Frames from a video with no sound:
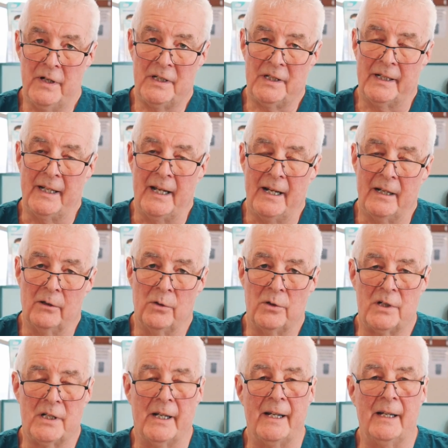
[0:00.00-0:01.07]
Firstly, it
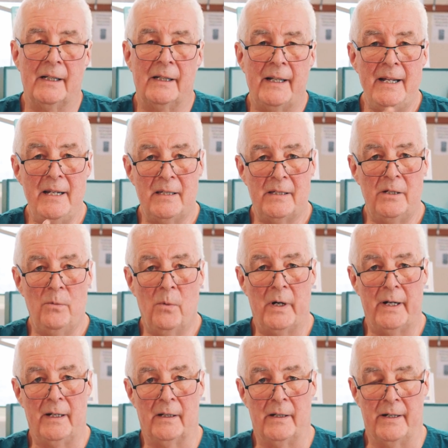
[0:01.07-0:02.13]
looks like lacy
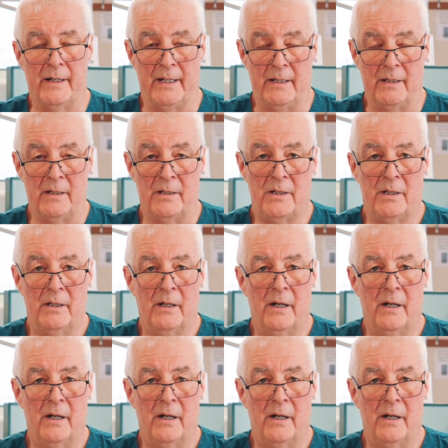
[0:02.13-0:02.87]
white lines